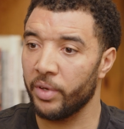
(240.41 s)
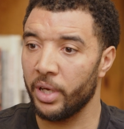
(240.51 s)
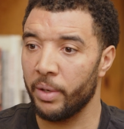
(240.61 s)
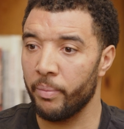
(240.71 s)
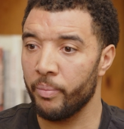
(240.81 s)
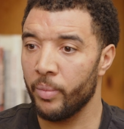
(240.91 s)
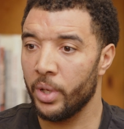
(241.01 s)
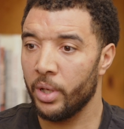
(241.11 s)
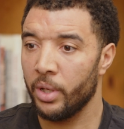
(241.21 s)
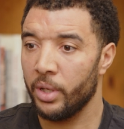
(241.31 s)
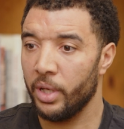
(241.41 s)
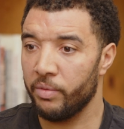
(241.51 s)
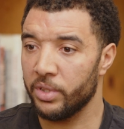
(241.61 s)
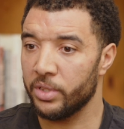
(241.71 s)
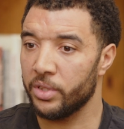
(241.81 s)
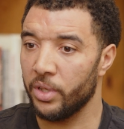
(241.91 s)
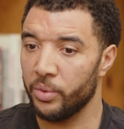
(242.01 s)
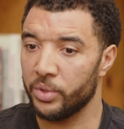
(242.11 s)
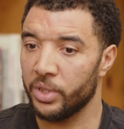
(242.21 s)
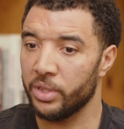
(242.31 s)
there's a
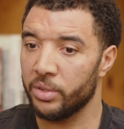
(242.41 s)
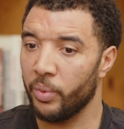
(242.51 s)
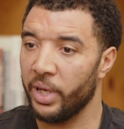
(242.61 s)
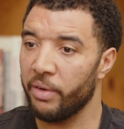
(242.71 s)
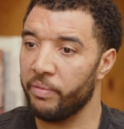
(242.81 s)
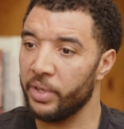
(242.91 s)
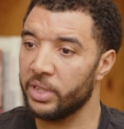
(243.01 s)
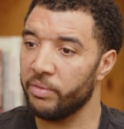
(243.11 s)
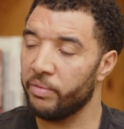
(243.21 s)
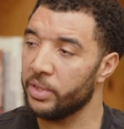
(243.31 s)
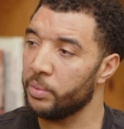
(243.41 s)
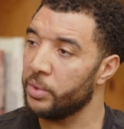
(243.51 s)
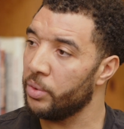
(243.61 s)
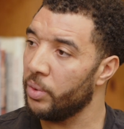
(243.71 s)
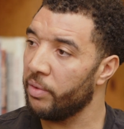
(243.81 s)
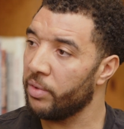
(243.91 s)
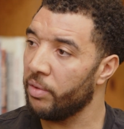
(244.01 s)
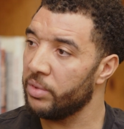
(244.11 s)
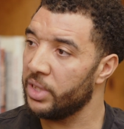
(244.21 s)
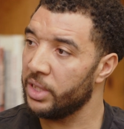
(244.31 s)
solution, there's a way of fixing things, we should all have
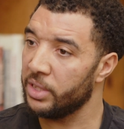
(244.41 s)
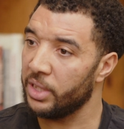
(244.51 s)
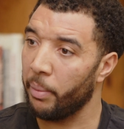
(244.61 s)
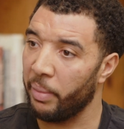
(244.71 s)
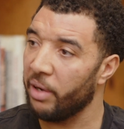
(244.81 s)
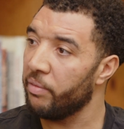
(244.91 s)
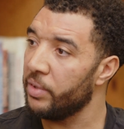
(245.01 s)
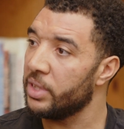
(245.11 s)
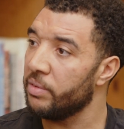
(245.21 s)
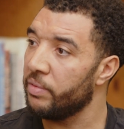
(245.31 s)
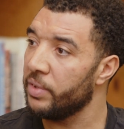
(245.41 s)
conversations about fixing